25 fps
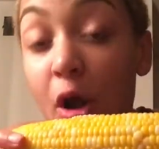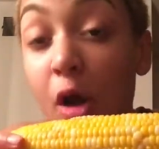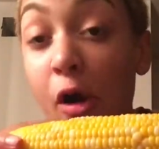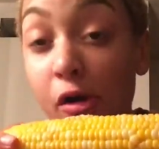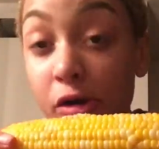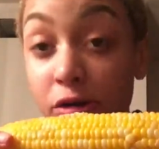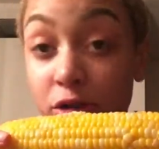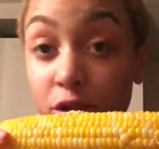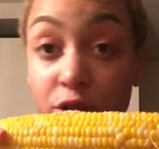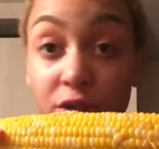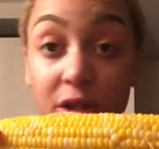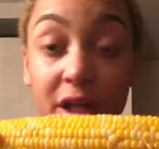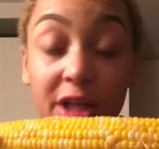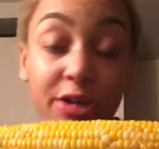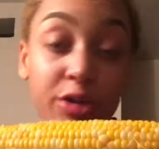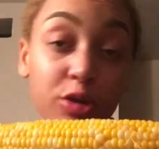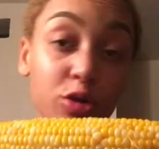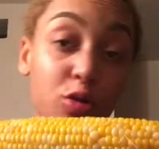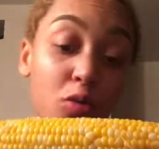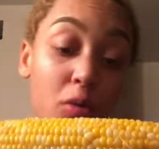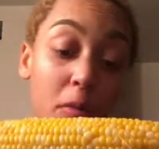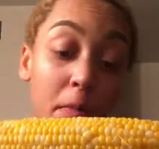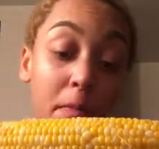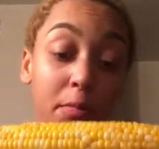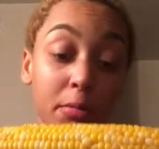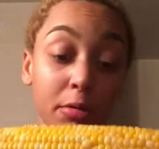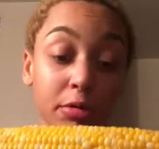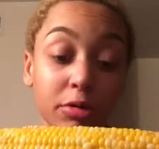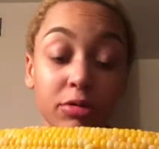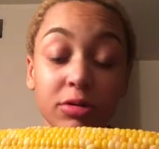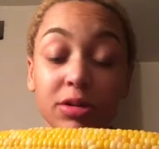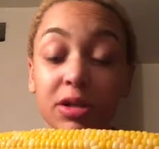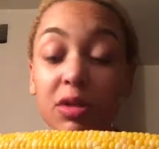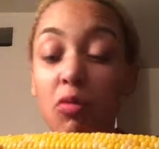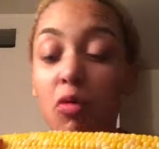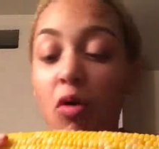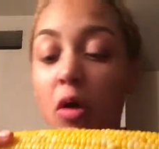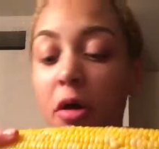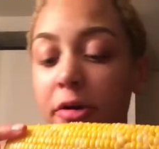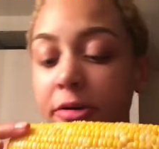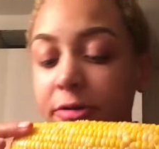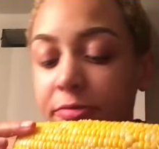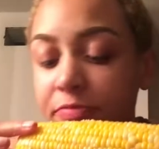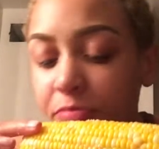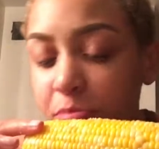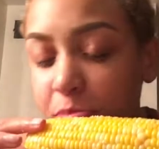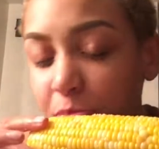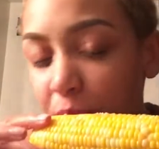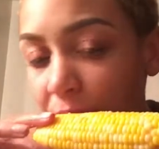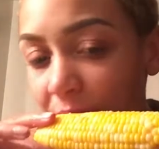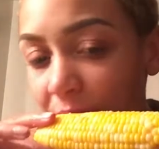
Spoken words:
Or do you like your corn boiled in water?